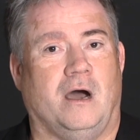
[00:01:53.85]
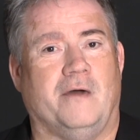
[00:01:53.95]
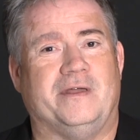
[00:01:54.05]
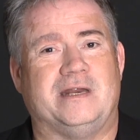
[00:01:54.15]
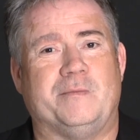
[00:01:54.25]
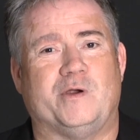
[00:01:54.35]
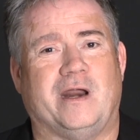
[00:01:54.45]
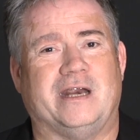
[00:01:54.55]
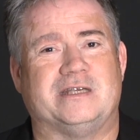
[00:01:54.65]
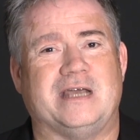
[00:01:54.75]
On the
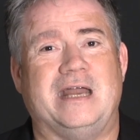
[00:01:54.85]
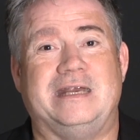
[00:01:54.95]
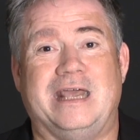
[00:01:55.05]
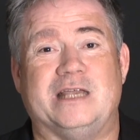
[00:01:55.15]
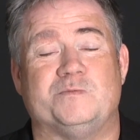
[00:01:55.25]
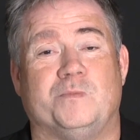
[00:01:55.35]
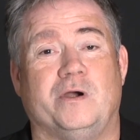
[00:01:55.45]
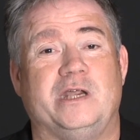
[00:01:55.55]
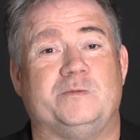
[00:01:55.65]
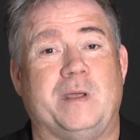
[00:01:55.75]
Democratic side, yes,
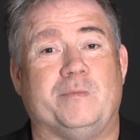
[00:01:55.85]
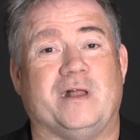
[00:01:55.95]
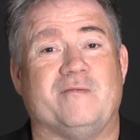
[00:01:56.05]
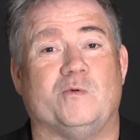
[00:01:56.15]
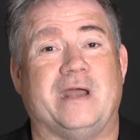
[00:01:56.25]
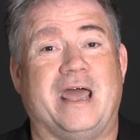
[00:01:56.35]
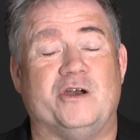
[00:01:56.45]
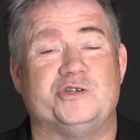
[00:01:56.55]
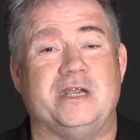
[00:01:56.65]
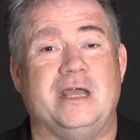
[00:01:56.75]
Bernie's people have more
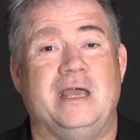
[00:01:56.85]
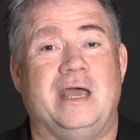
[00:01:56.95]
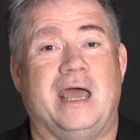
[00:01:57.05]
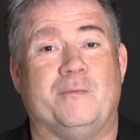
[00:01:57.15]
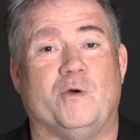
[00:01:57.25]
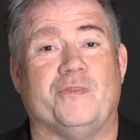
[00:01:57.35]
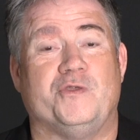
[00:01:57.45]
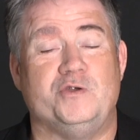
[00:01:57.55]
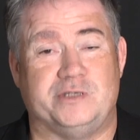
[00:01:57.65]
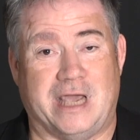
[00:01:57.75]
energy and more
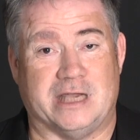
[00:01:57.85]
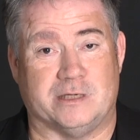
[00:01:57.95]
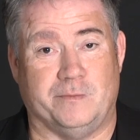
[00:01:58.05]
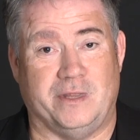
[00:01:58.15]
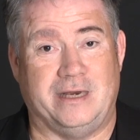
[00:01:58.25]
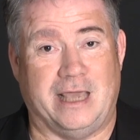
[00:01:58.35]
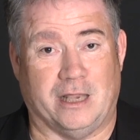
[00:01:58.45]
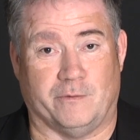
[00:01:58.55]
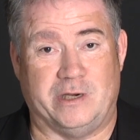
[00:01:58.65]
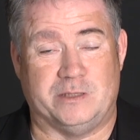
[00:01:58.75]
enthusiasm than
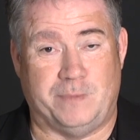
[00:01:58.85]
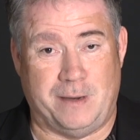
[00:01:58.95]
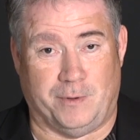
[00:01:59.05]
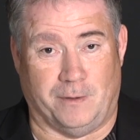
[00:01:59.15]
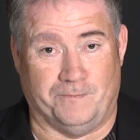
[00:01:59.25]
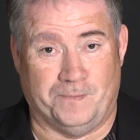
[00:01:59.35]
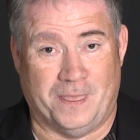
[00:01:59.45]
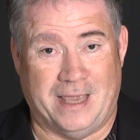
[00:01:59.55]
Hillary's people,